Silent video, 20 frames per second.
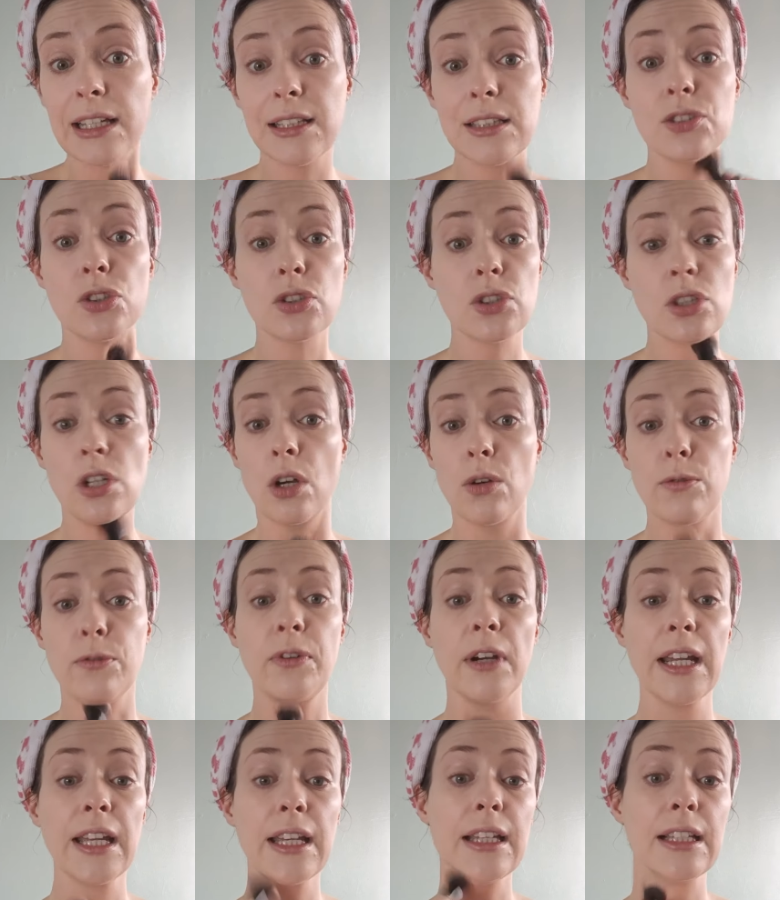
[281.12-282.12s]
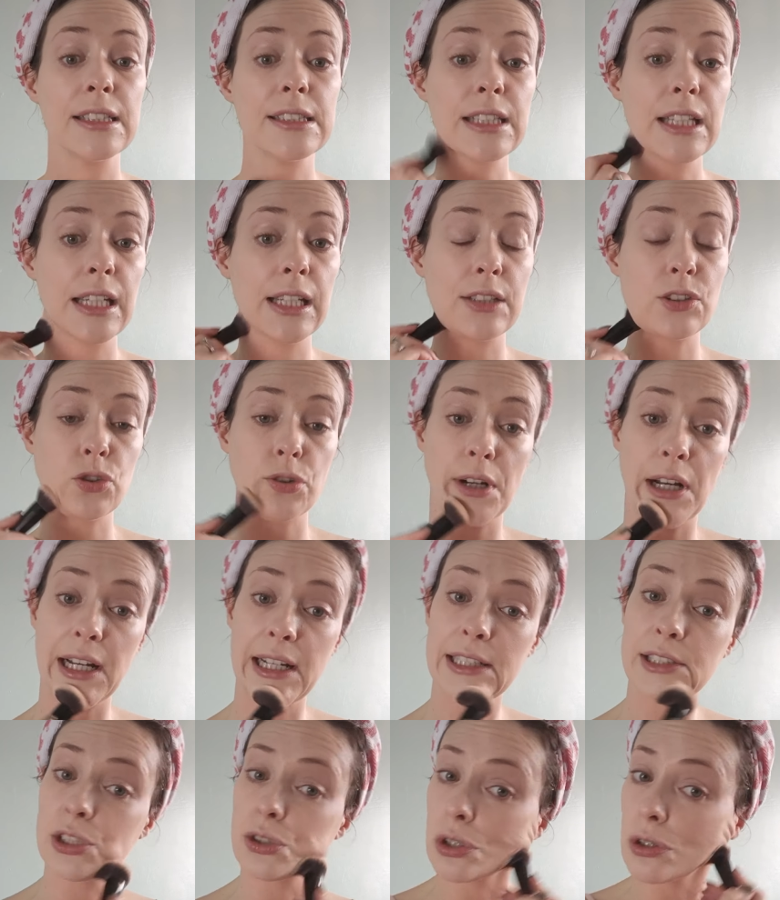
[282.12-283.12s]
just go for it. It's like,
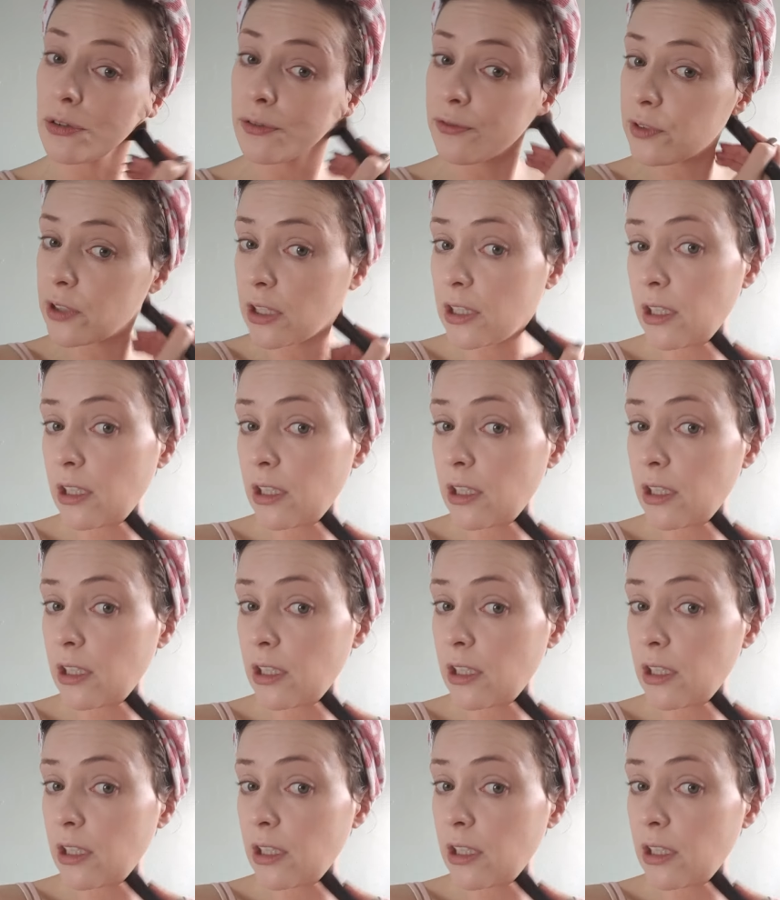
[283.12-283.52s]
try stuff.